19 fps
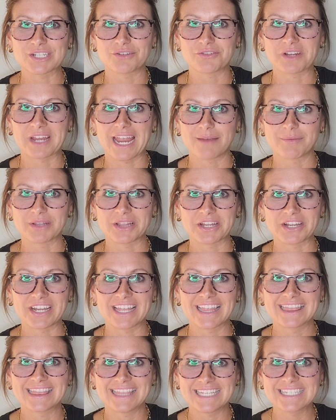your vocabulary.
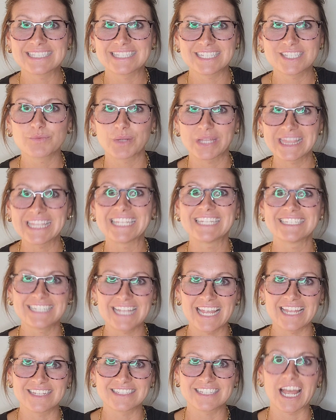This is with the
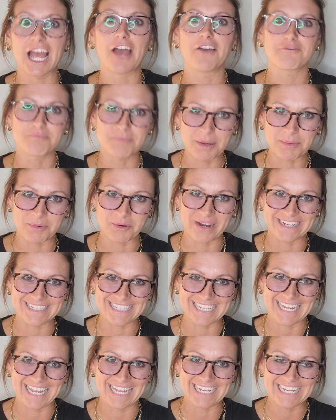intent of
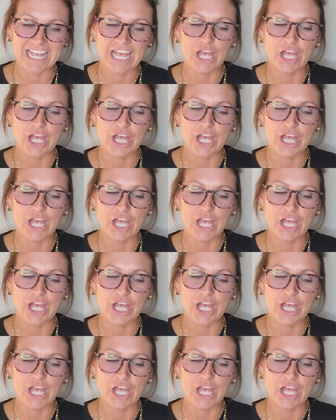memorizing it.